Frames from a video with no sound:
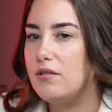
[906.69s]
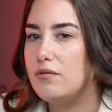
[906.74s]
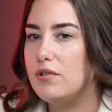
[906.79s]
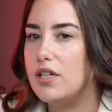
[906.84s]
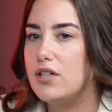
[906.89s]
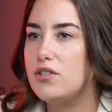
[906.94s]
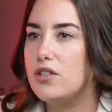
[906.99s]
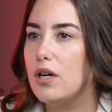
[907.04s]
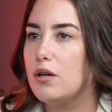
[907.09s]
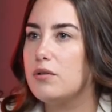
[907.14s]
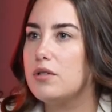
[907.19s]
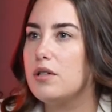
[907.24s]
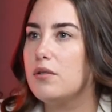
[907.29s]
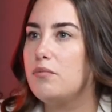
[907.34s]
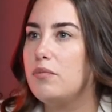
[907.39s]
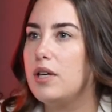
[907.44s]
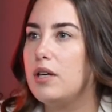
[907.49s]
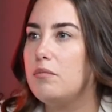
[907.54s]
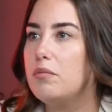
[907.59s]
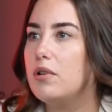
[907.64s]
and reach out to
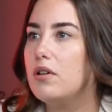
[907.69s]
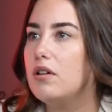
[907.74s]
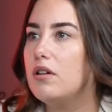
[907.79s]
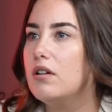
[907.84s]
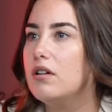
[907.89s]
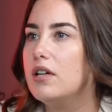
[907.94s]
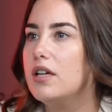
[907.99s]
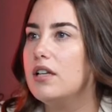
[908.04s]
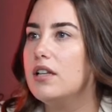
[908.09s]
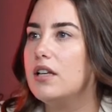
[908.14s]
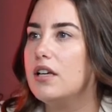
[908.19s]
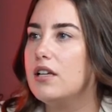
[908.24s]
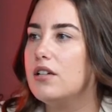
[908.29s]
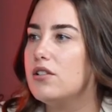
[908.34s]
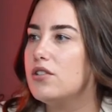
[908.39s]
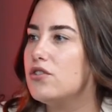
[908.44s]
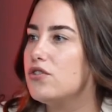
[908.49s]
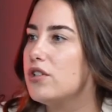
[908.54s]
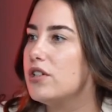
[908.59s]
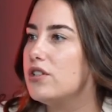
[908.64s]
people in the
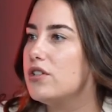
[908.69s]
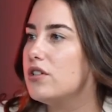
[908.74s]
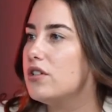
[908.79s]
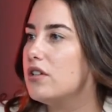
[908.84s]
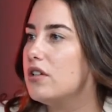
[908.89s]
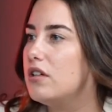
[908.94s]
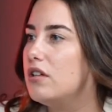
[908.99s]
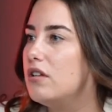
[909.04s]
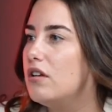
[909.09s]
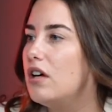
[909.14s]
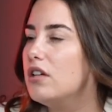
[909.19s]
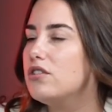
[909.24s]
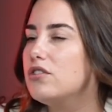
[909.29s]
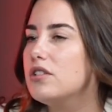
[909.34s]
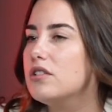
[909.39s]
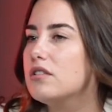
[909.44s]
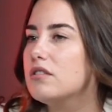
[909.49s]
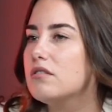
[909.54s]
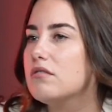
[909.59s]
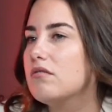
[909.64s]
industry to not
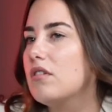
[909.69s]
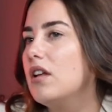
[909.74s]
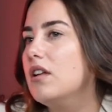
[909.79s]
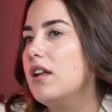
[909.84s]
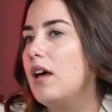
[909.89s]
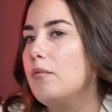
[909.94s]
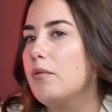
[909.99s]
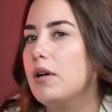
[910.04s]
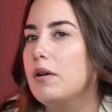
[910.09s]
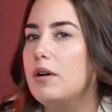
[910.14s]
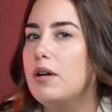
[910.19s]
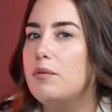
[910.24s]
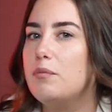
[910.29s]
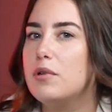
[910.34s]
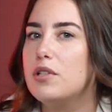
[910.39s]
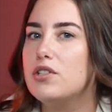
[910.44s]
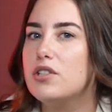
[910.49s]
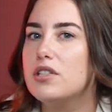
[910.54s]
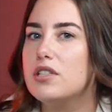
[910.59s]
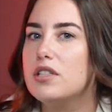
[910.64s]
just collaborate with,
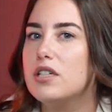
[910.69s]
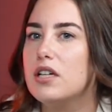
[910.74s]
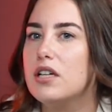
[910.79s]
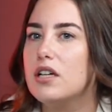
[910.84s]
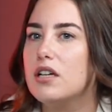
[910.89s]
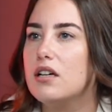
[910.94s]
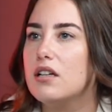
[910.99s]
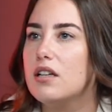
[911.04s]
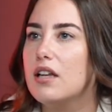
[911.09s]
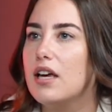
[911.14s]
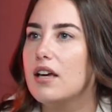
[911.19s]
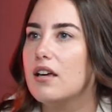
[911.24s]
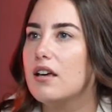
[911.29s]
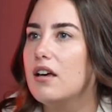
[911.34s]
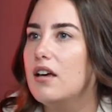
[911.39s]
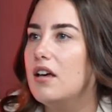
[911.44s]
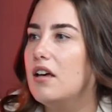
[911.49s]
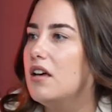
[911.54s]
but just to like